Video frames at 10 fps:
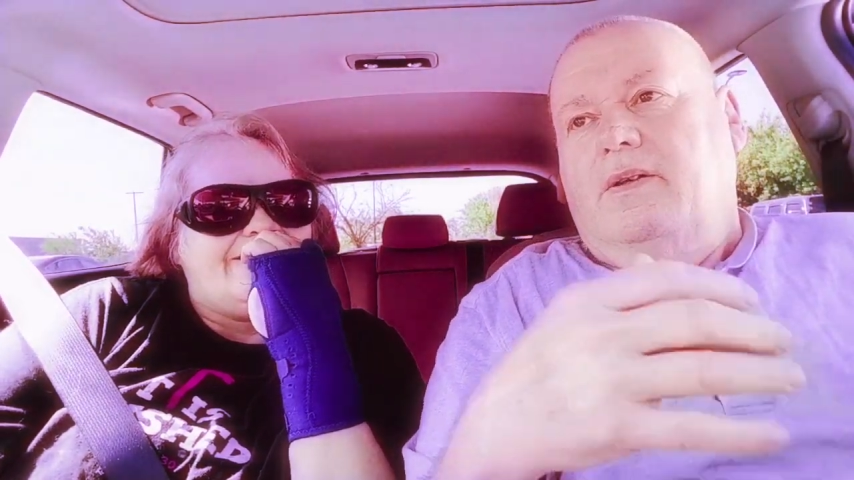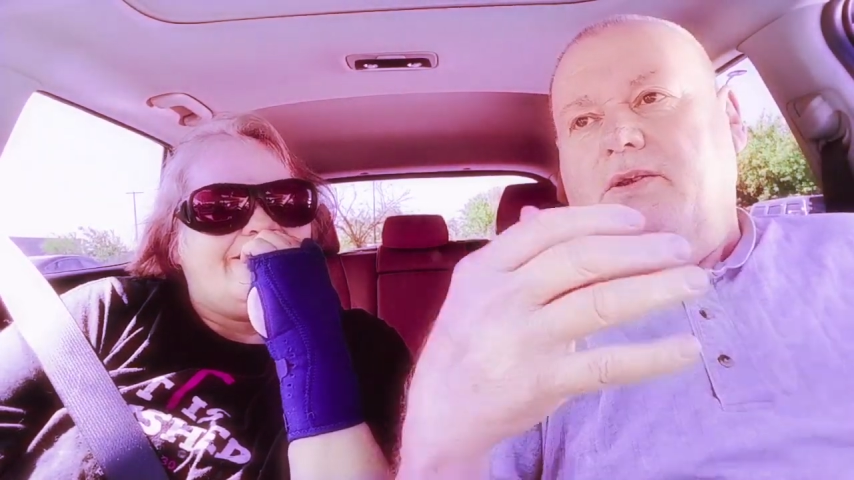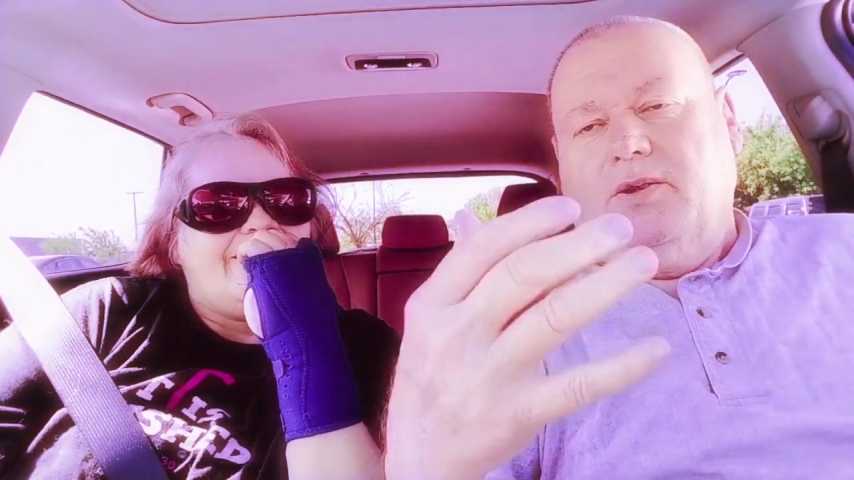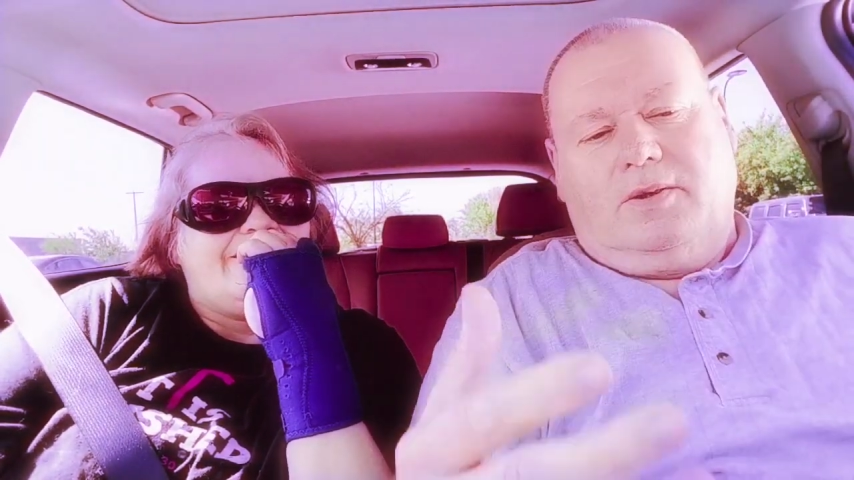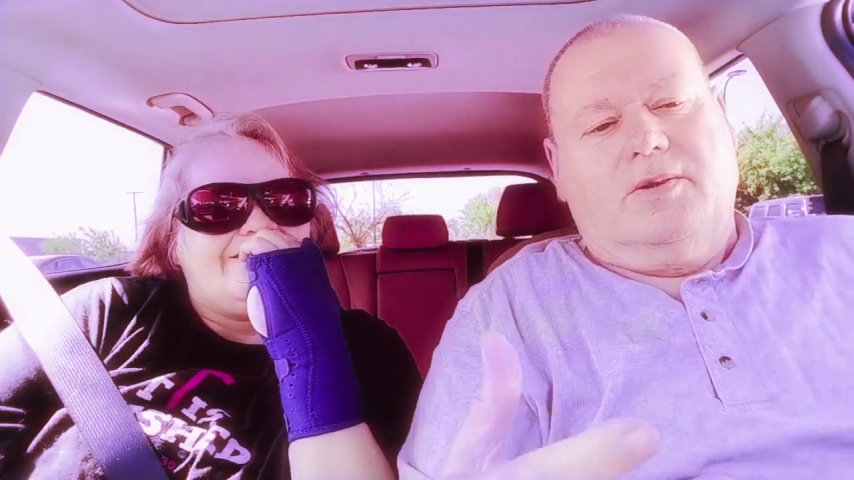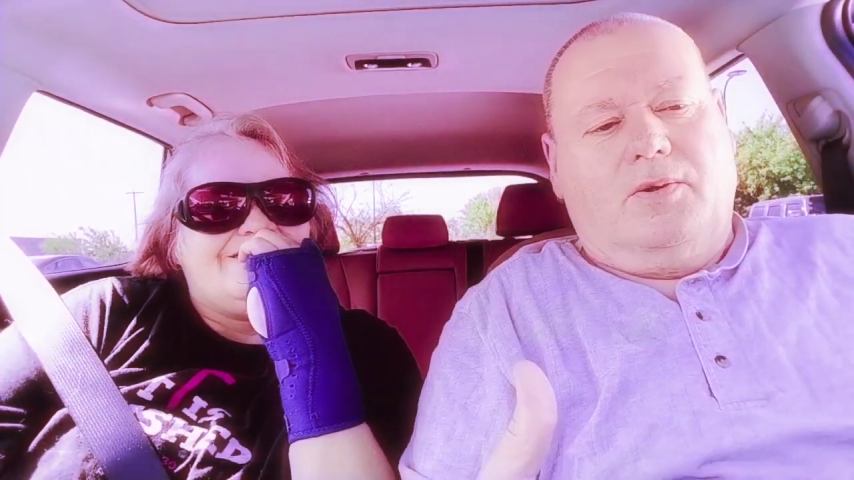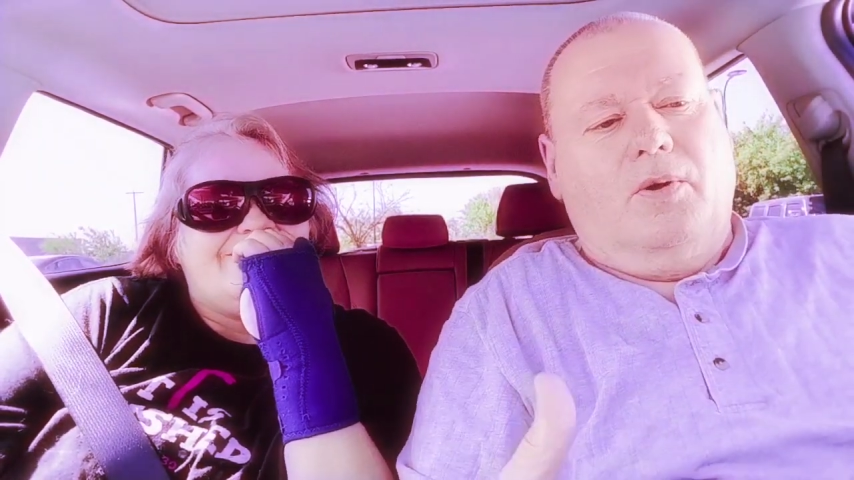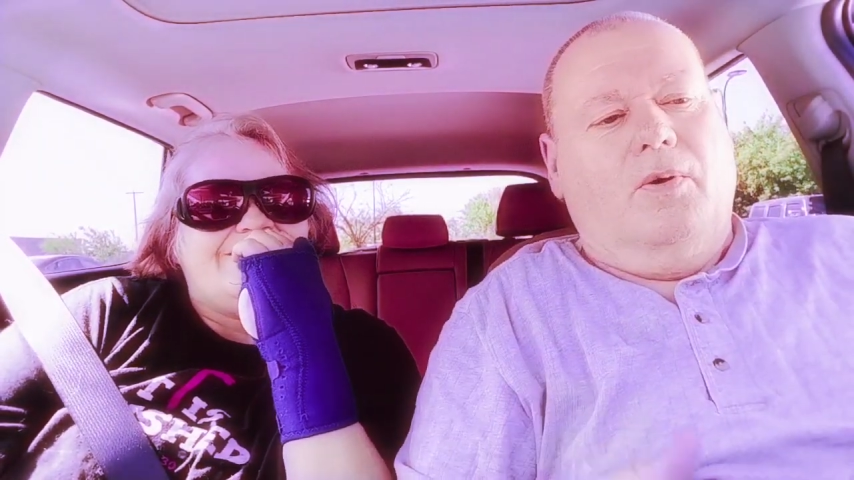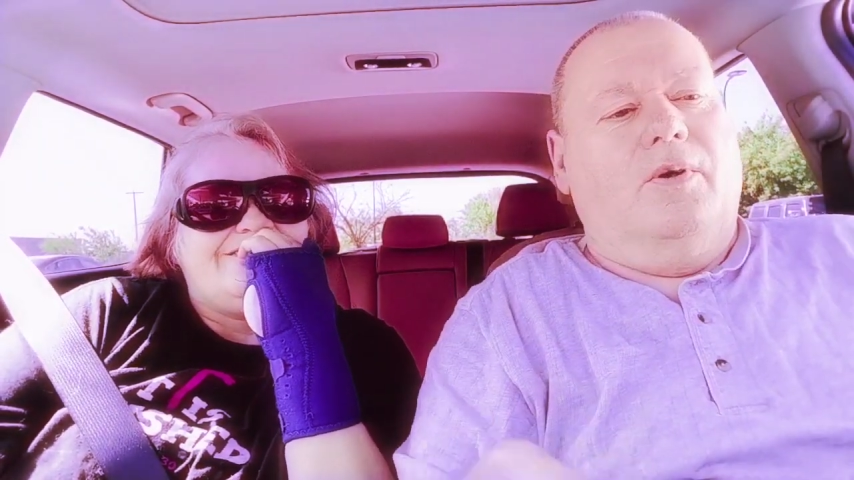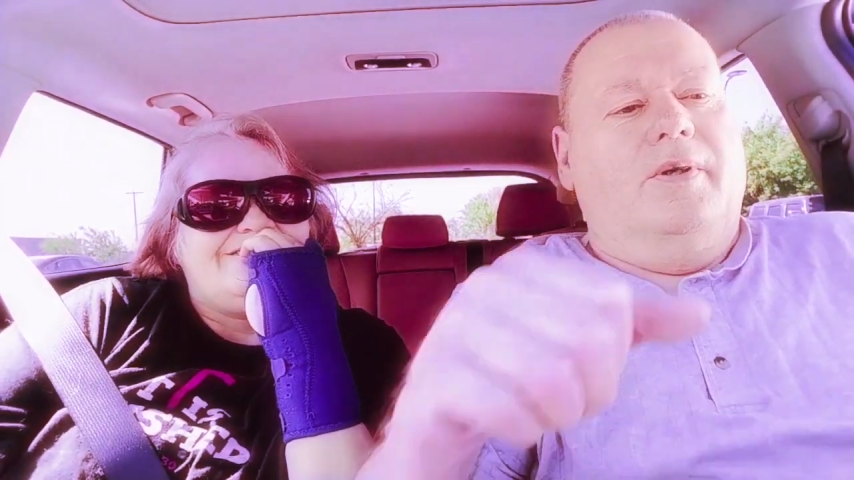took the
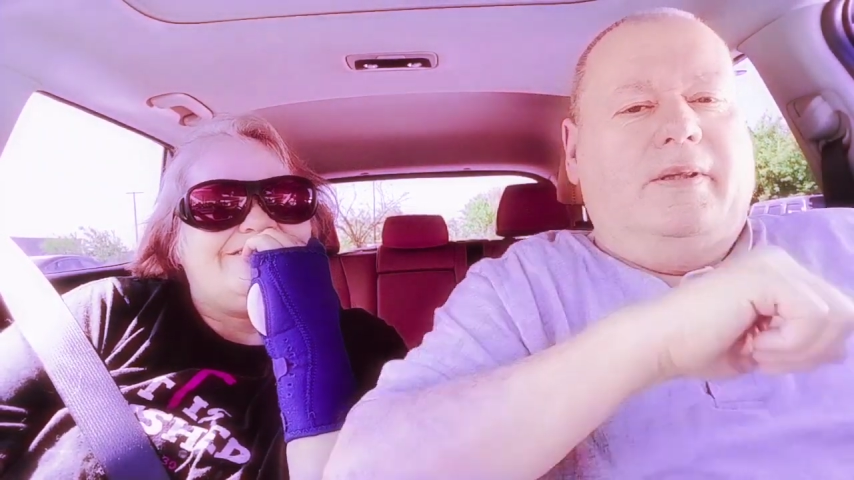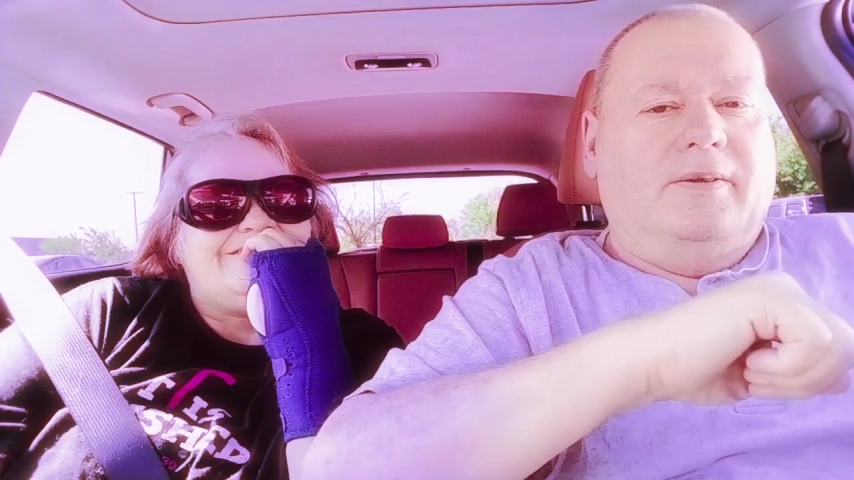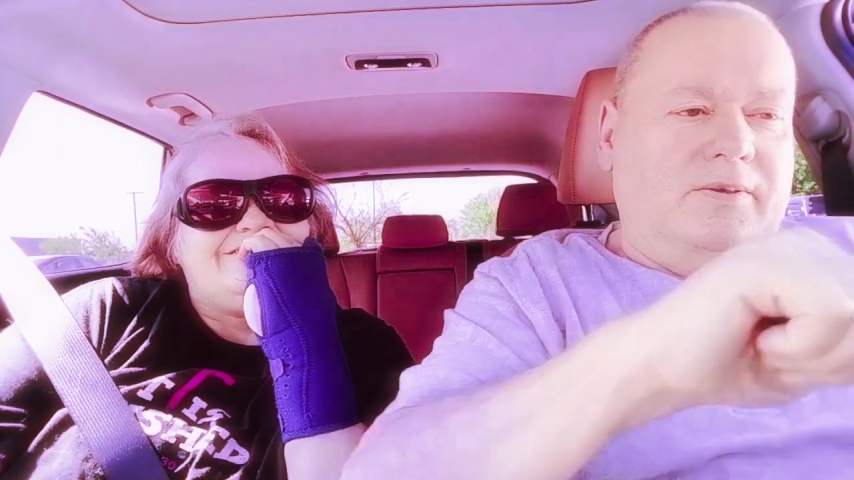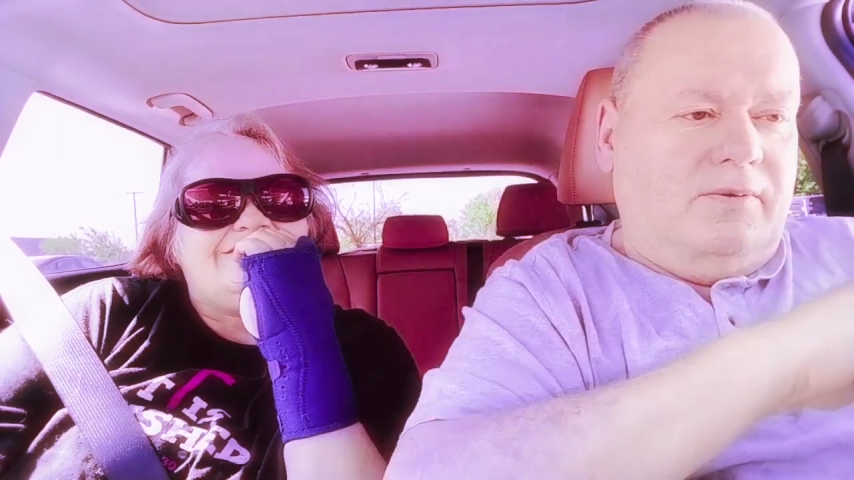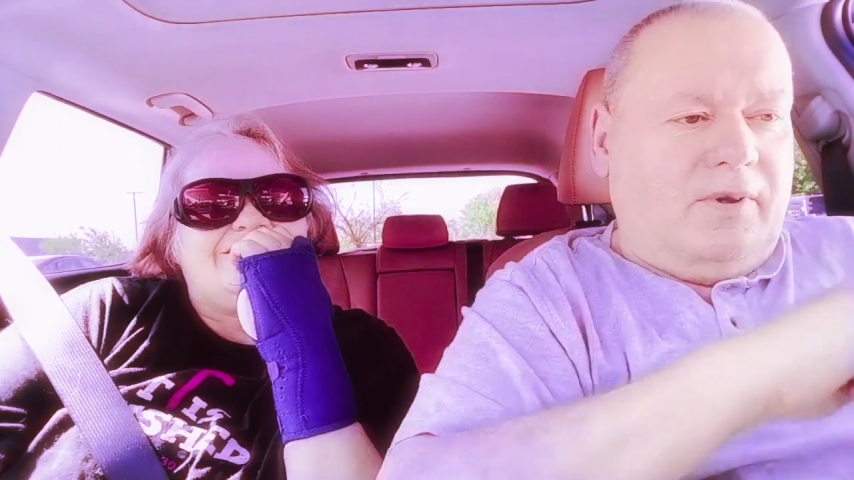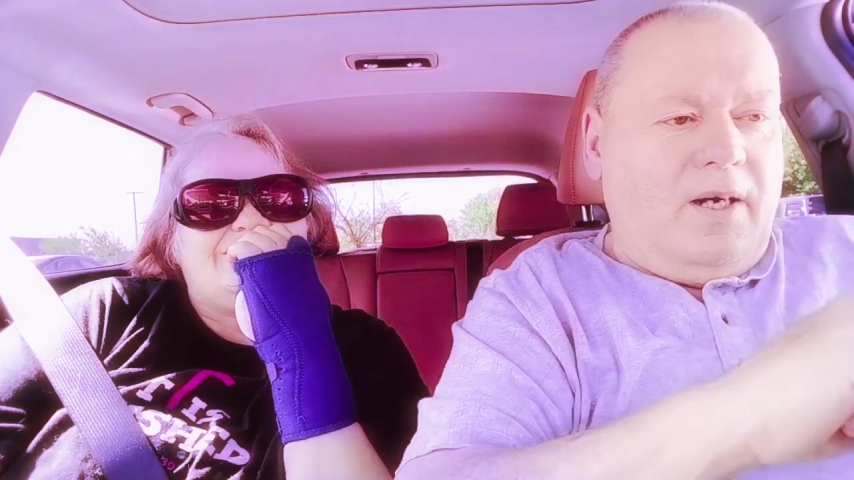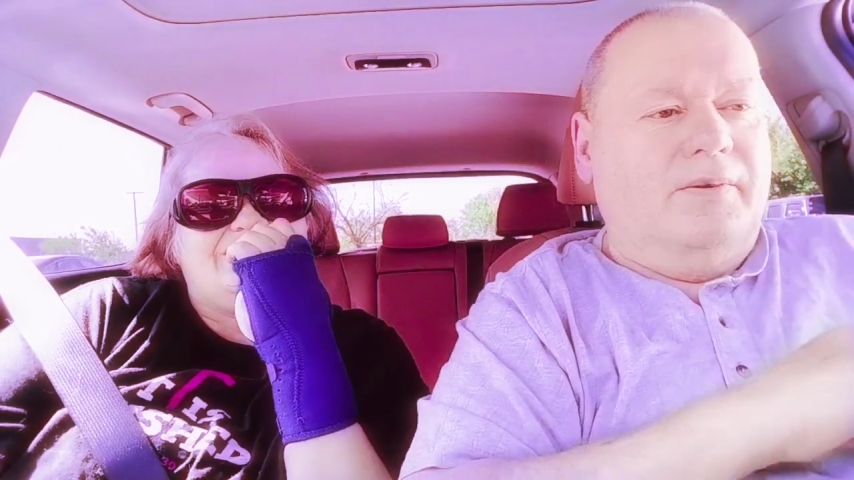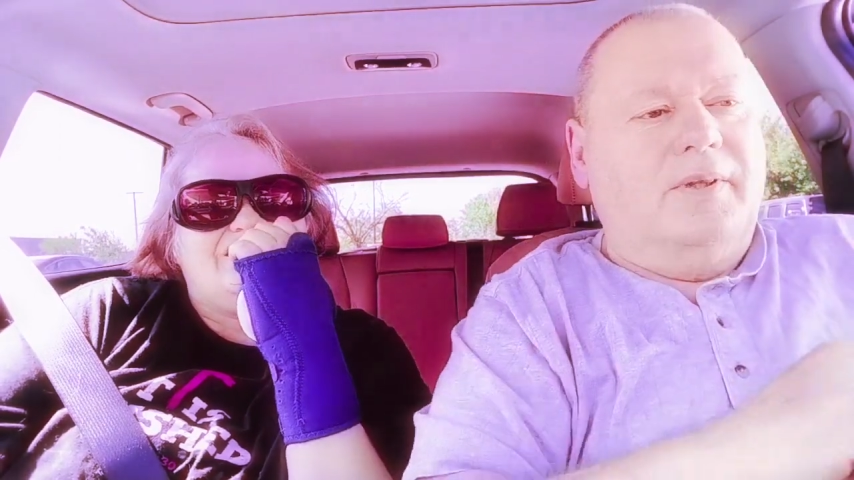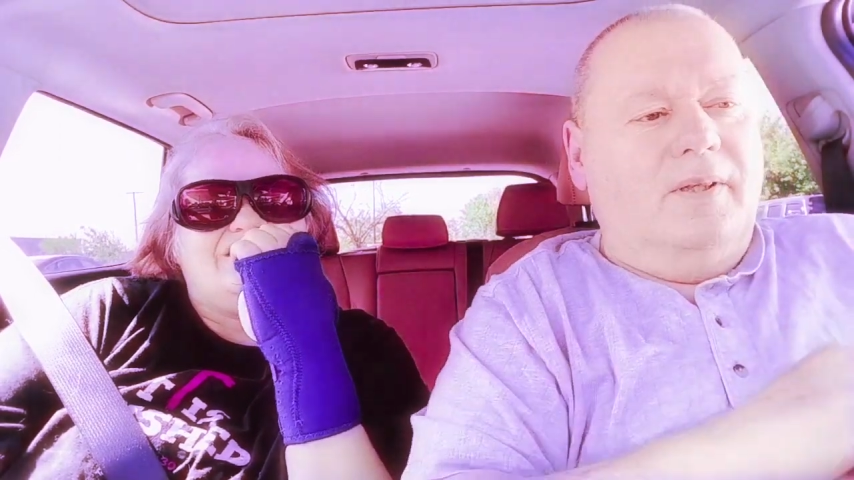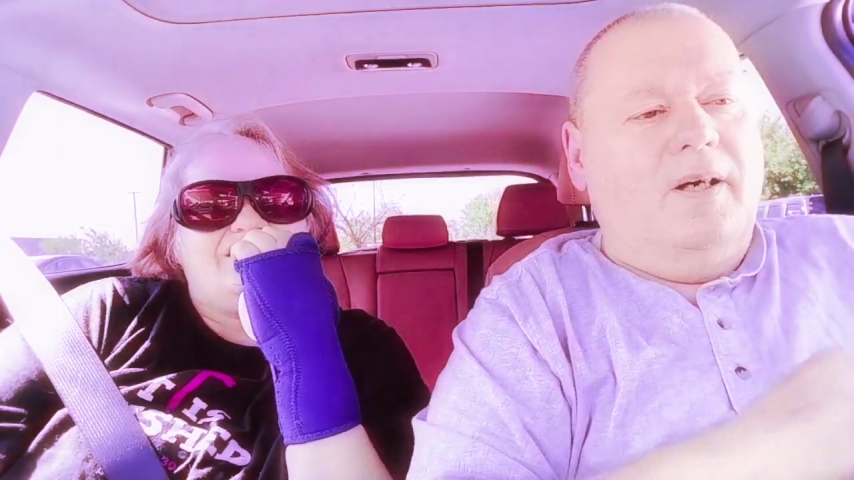corn and
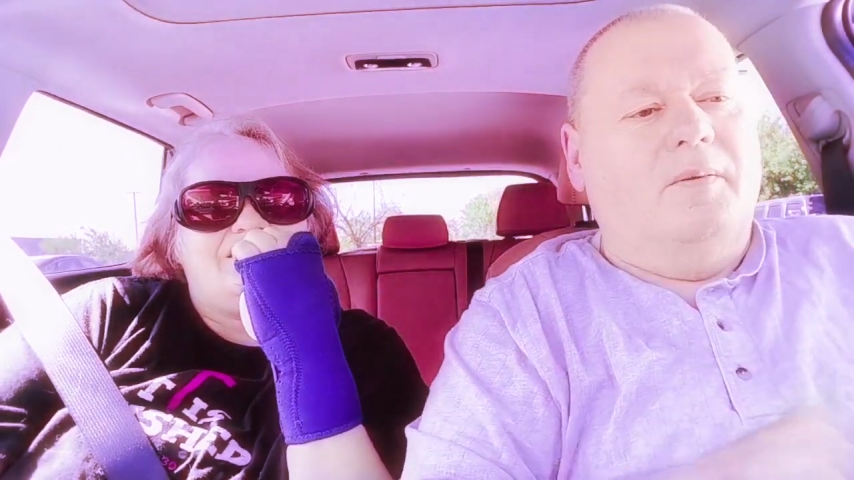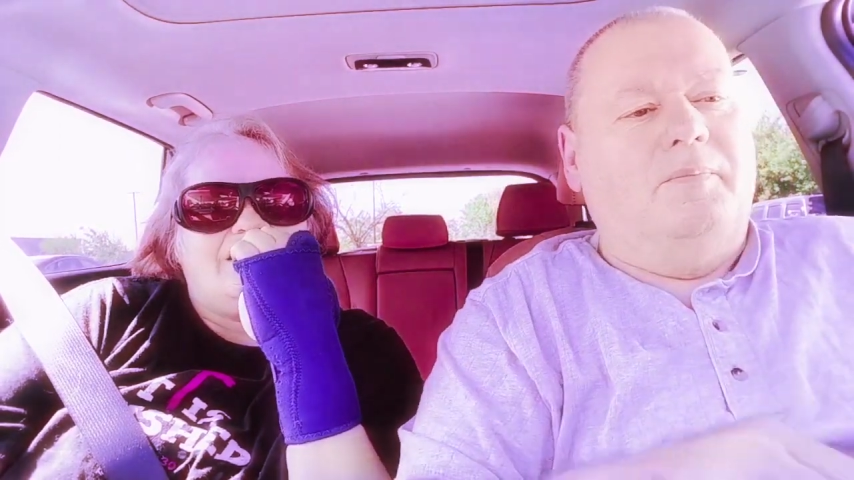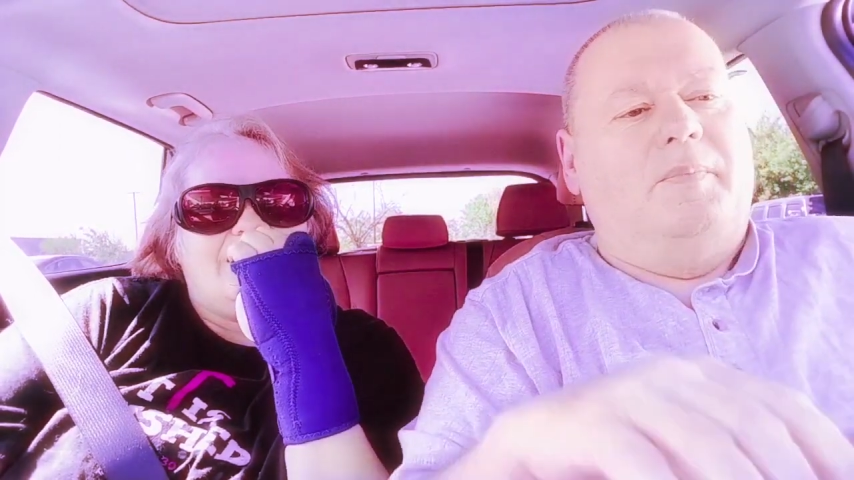ground it up